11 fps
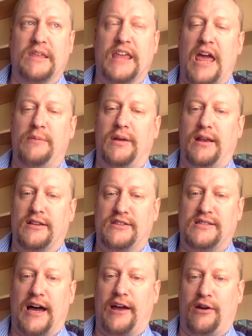gaming
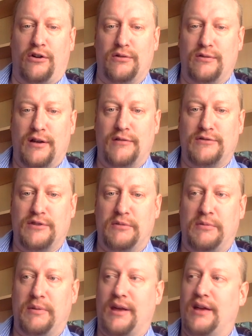style,
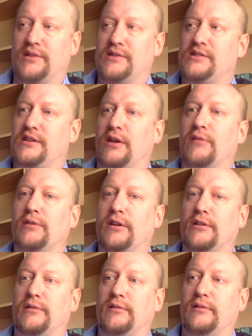simply because
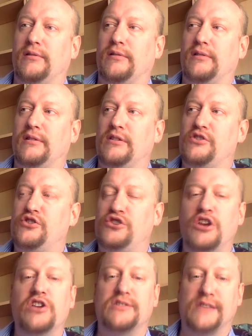
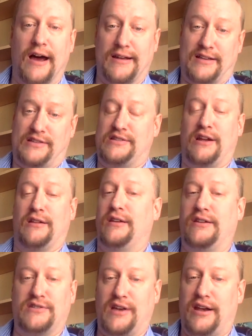she's not necessarily
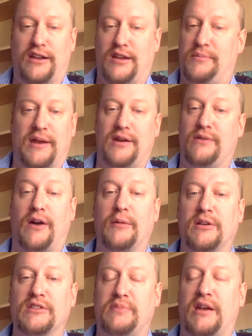designing competitive
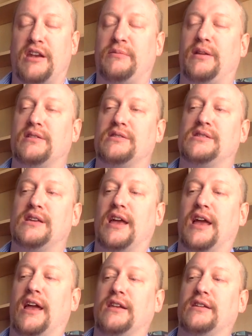armies by any means,
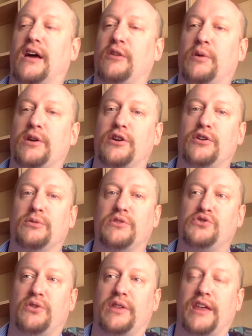and I want her to
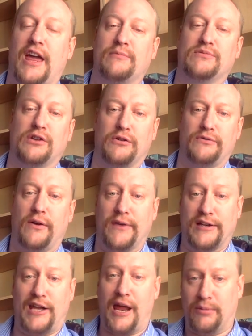enjoy the game. So if I
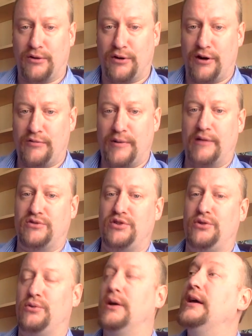table her round
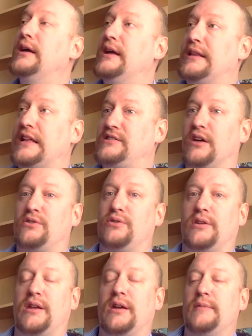2, that's not
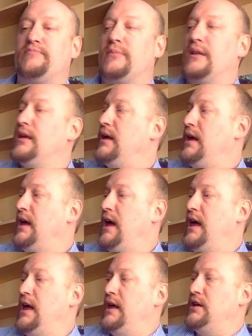good.
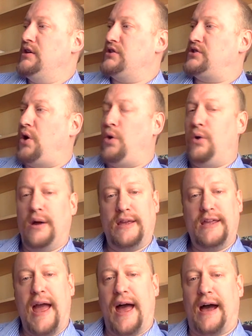So
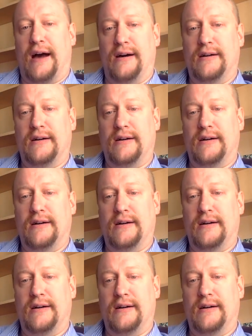yeah,